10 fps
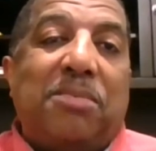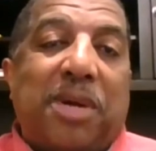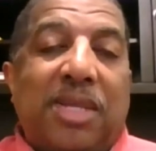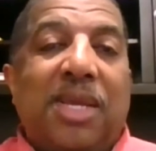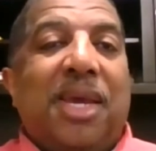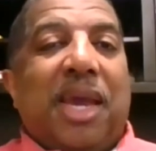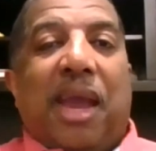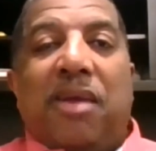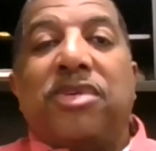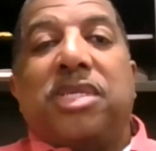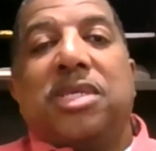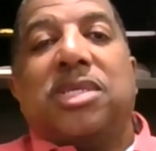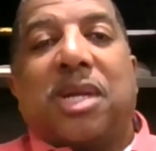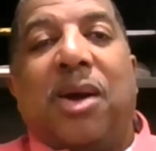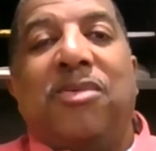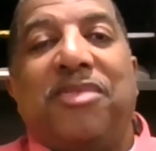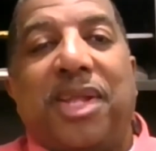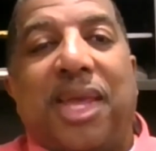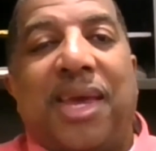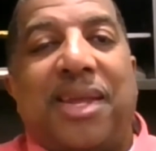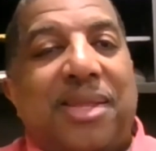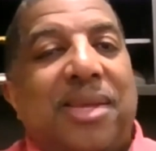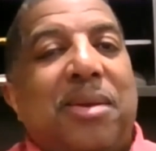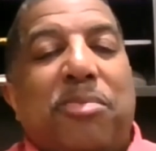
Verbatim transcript: but ever since COVID hit,